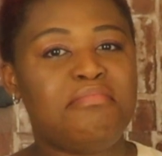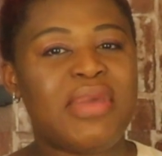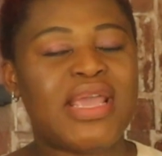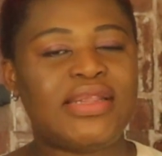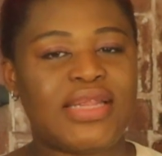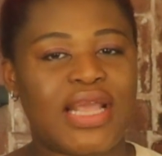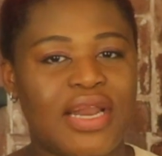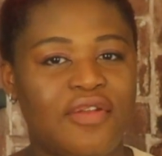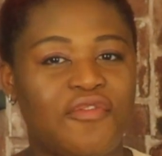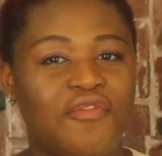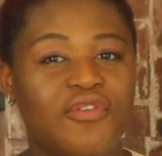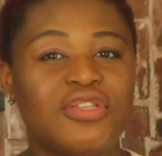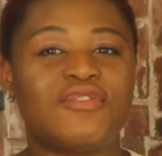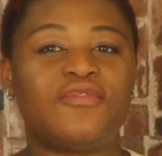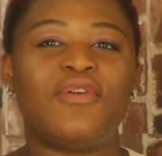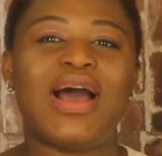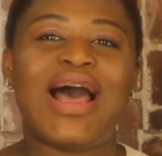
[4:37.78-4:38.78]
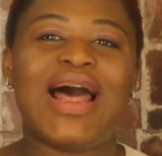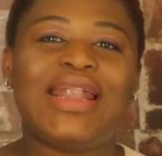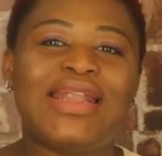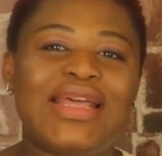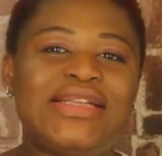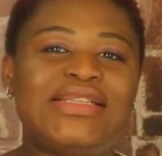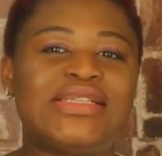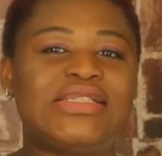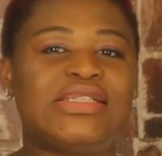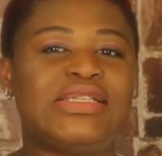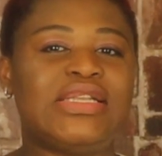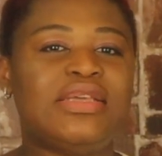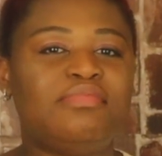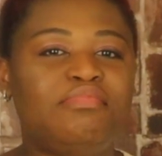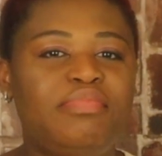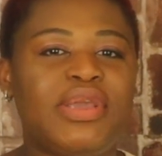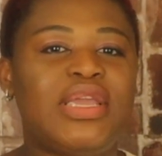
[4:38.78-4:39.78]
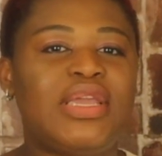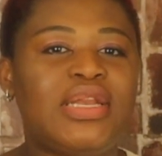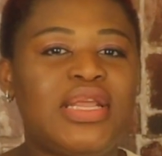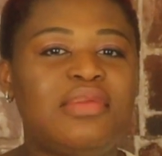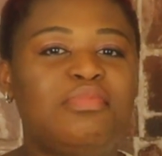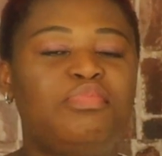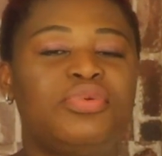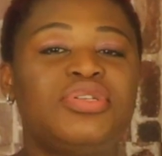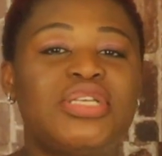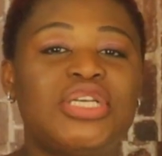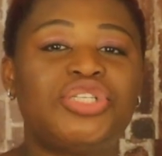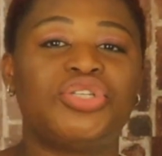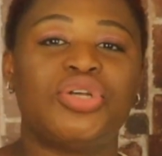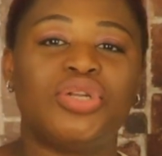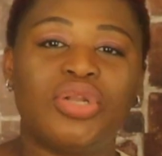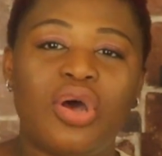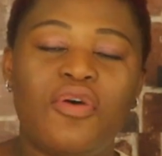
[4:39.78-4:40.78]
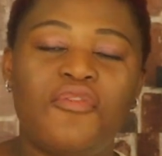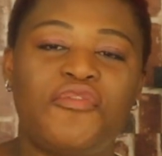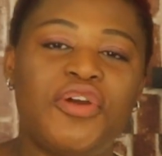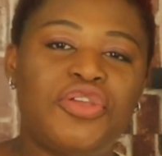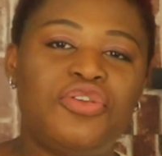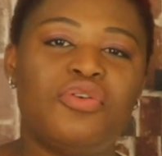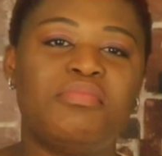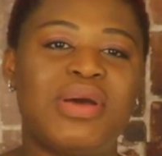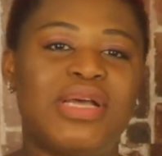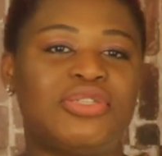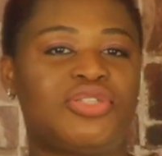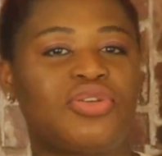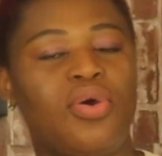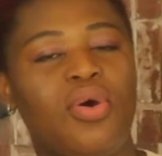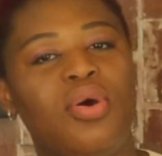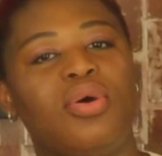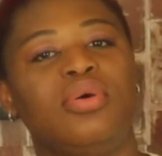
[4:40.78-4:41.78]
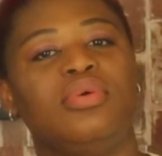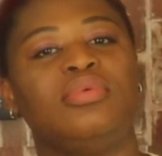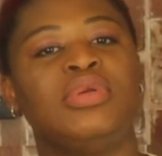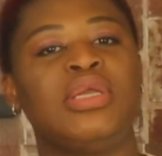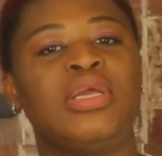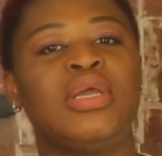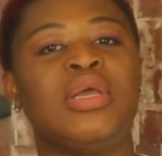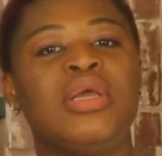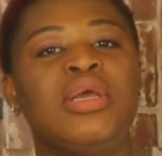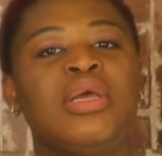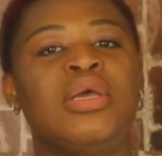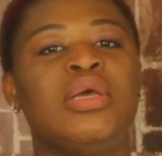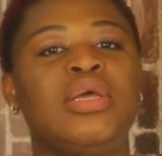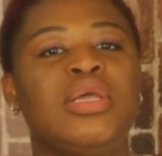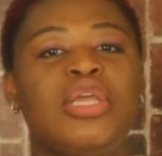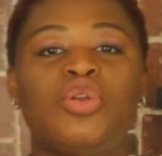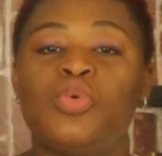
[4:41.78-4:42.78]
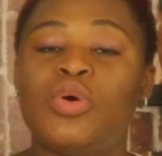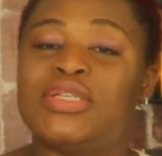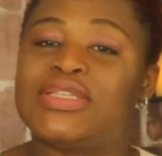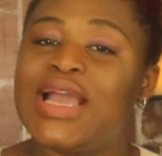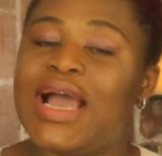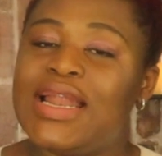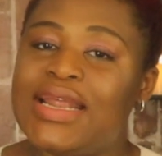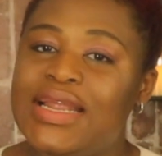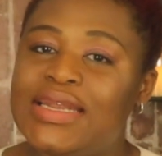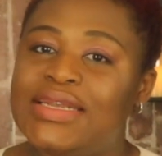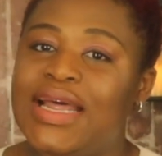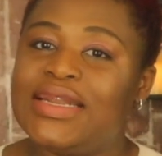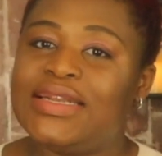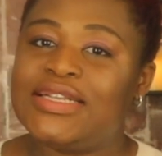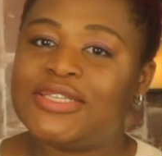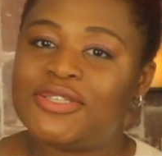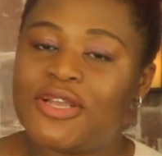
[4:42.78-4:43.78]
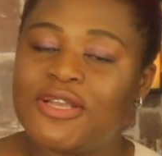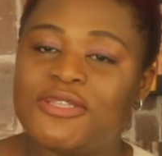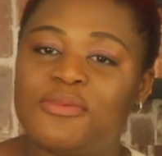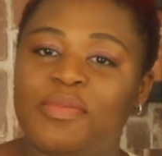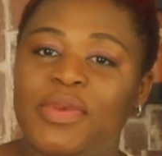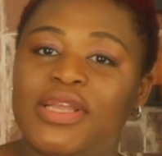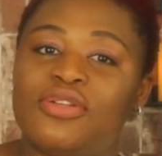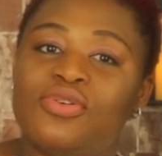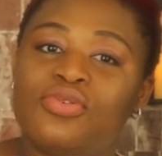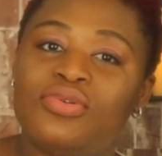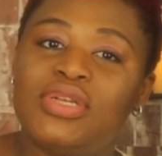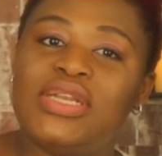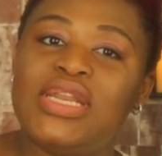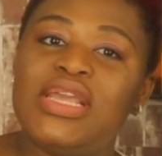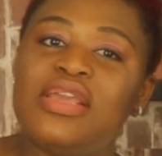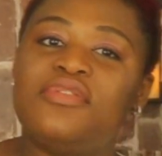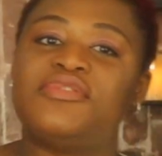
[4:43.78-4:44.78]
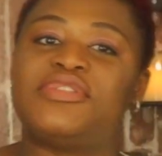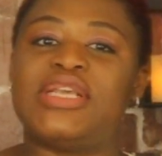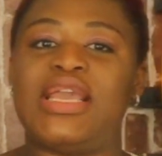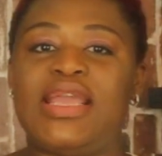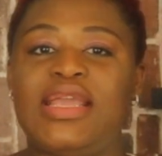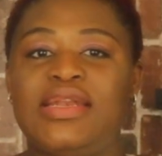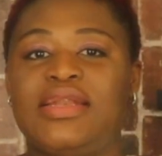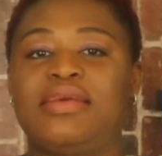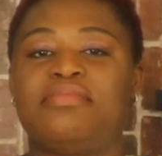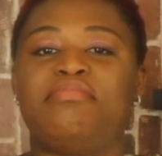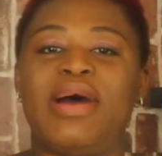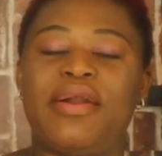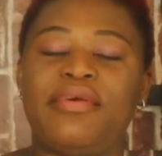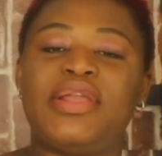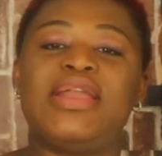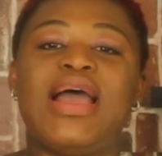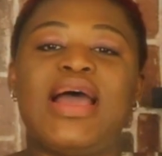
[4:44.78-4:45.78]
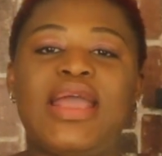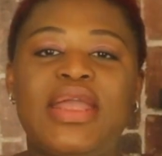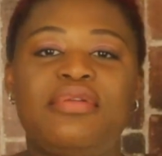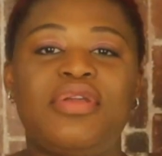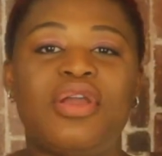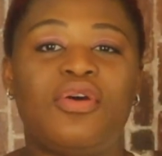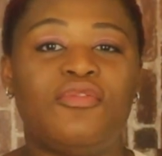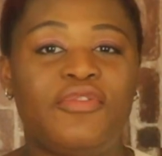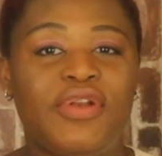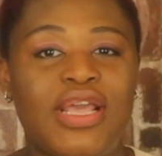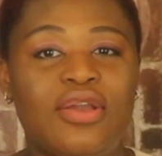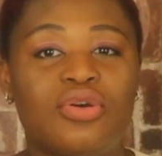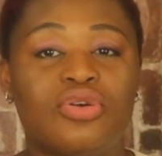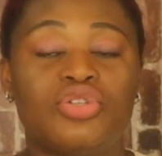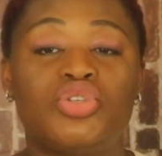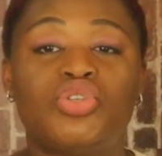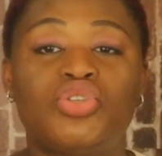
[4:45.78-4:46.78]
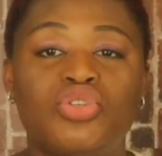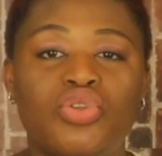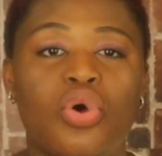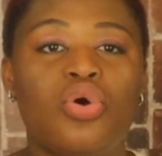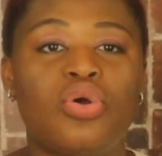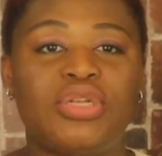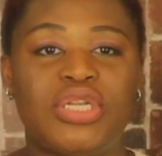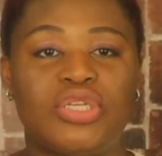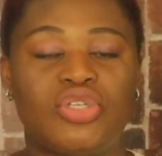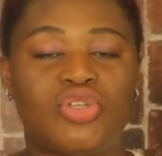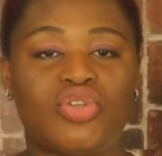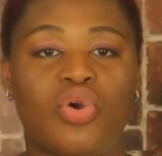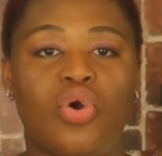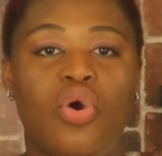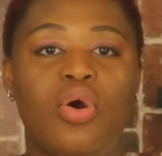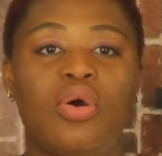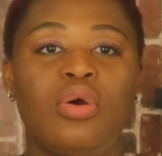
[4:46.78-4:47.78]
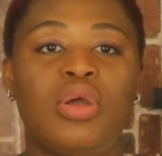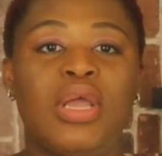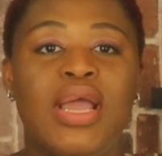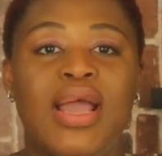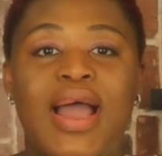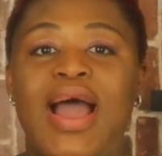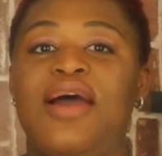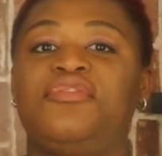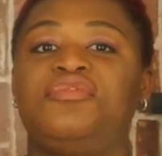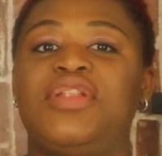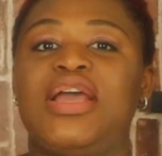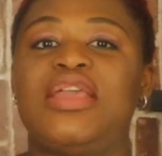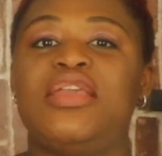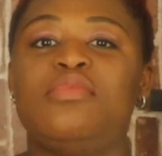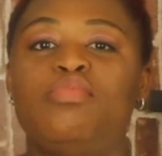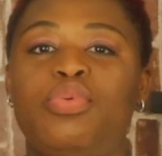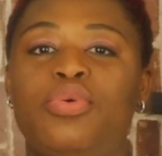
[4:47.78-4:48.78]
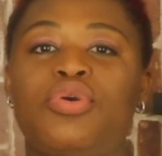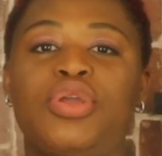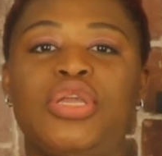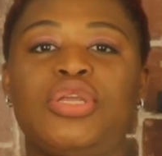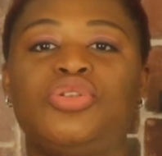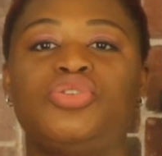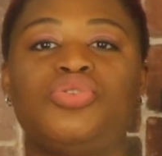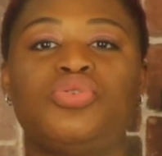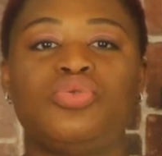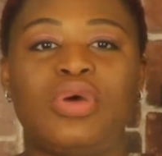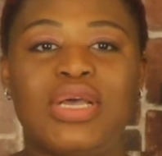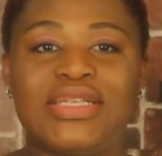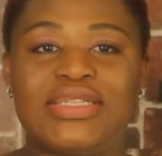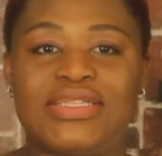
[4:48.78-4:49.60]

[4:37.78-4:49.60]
May 31st, for allegedly being in possession of a human skull. It was gathered that the suspect, who lives in the Bariga area of Lagos, stole the skull after he broke into a